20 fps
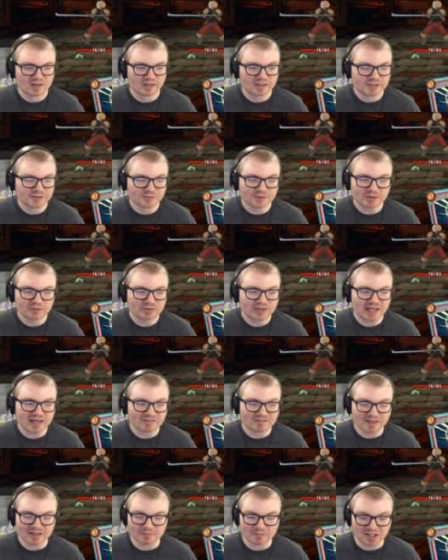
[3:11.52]
Alright, so we don't
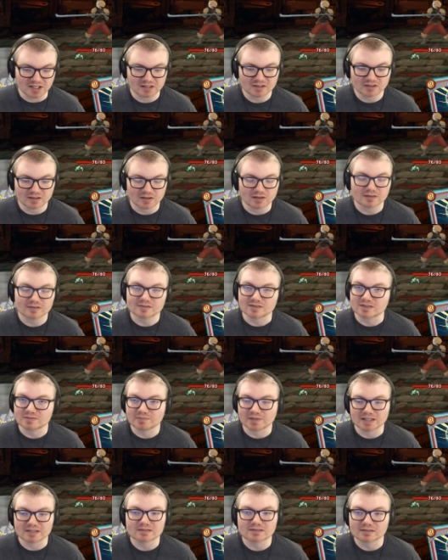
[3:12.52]
have that many cards, is
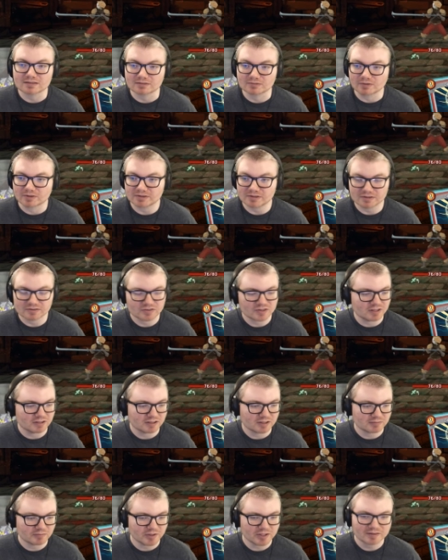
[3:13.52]
basically what they're
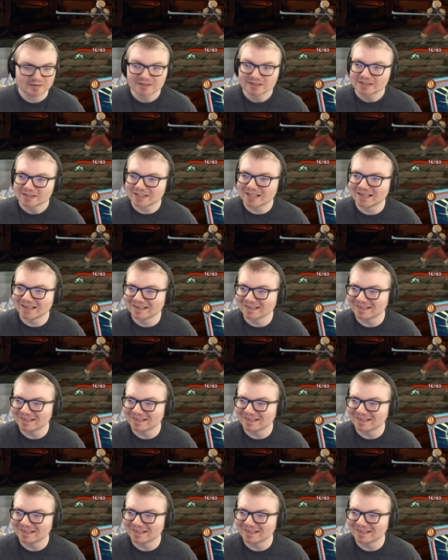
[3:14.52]
telling me.